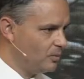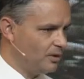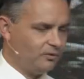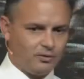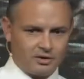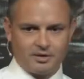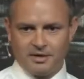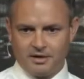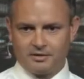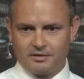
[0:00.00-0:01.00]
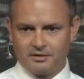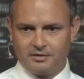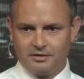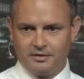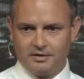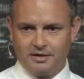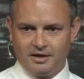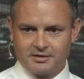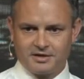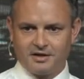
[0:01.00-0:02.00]
we're talking about.
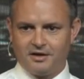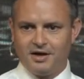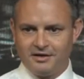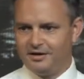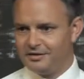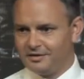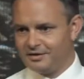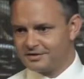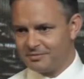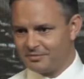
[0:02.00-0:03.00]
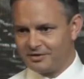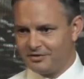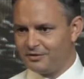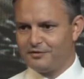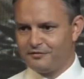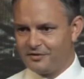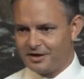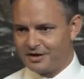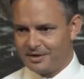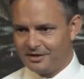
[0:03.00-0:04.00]
And so the idea that there's something
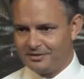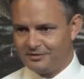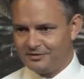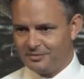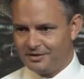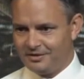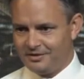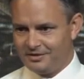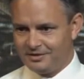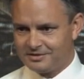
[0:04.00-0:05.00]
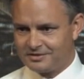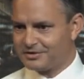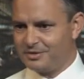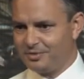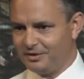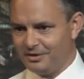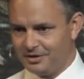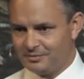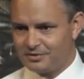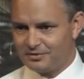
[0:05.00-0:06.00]
terrifying about that to me is just
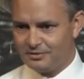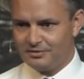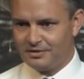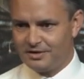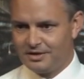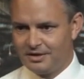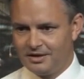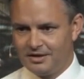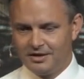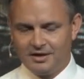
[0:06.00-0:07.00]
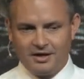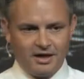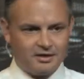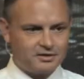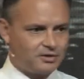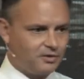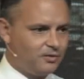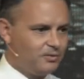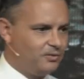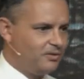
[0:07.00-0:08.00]
completely absurd. And
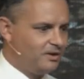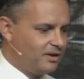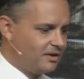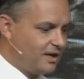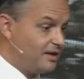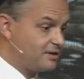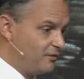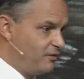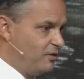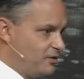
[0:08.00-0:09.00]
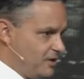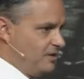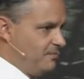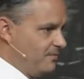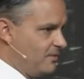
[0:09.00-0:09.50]
so that's the future